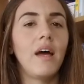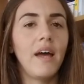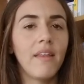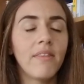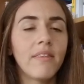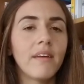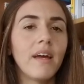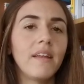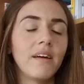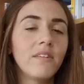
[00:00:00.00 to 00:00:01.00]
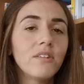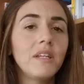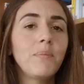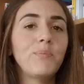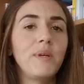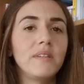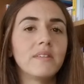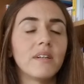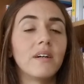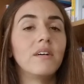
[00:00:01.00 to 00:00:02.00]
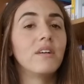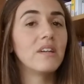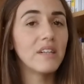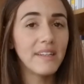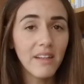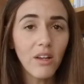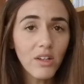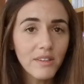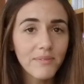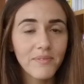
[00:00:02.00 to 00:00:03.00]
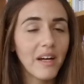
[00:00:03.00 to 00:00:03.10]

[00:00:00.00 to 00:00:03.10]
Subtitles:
And another tip is read a lot.